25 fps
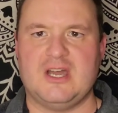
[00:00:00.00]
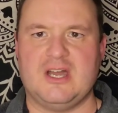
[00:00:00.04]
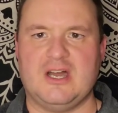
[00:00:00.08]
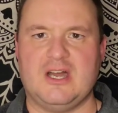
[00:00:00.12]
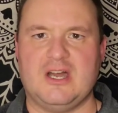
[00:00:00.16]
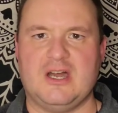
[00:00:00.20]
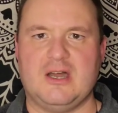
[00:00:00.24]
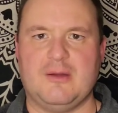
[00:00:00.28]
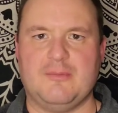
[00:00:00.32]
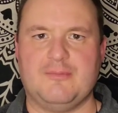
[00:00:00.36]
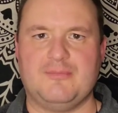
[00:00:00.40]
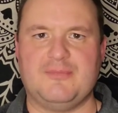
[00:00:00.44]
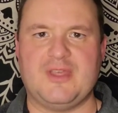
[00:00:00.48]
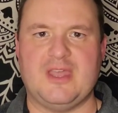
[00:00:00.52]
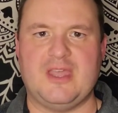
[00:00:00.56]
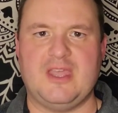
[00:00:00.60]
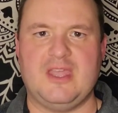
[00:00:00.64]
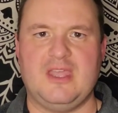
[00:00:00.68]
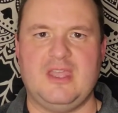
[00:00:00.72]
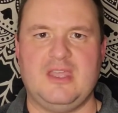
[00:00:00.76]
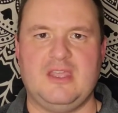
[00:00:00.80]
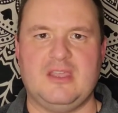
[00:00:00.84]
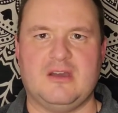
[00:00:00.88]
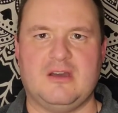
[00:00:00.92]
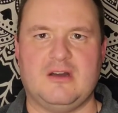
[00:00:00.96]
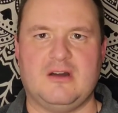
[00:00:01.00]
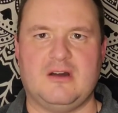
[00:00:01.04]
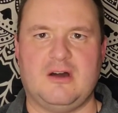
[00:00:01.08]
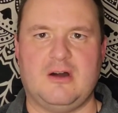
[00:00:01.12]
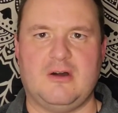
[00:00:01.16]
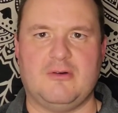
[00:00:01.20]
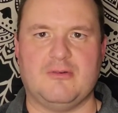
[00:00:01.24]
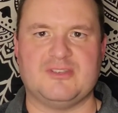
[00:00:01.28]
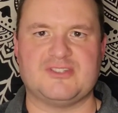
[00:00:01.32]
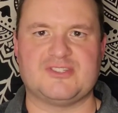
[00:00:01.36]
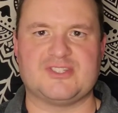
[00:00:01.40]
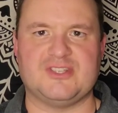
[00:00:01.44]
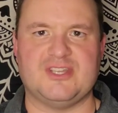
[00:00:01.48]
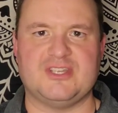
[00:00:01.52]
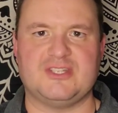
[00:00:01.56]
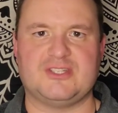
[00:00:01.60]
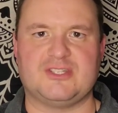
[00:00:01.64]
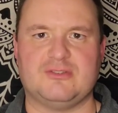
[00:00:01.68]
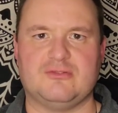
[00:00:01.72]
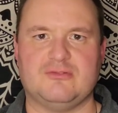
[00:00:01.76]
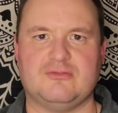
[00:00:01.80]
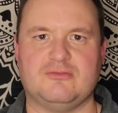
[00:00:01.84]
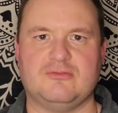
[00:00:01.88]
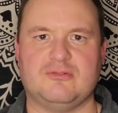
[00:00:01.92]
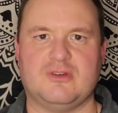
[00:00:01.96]
Um, they always
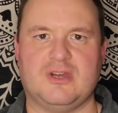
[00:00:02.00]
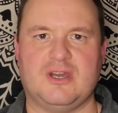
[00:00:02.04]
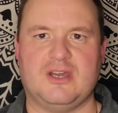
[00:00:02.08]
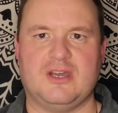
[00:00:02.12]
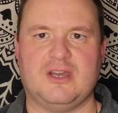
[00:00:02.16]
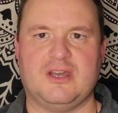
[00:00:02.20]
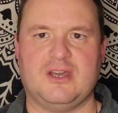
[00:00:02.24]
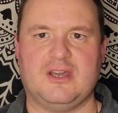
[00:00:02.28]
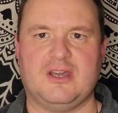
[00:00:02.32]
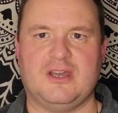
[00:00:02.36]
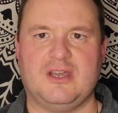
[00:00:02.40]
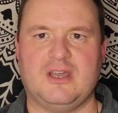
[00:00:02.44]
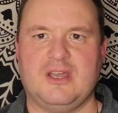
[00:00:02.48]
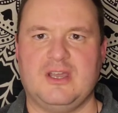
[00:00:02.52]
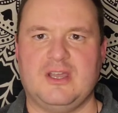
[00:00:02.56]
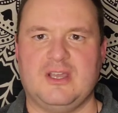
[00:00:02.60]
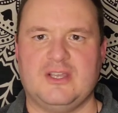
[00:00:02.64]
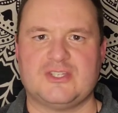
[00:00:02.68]
like to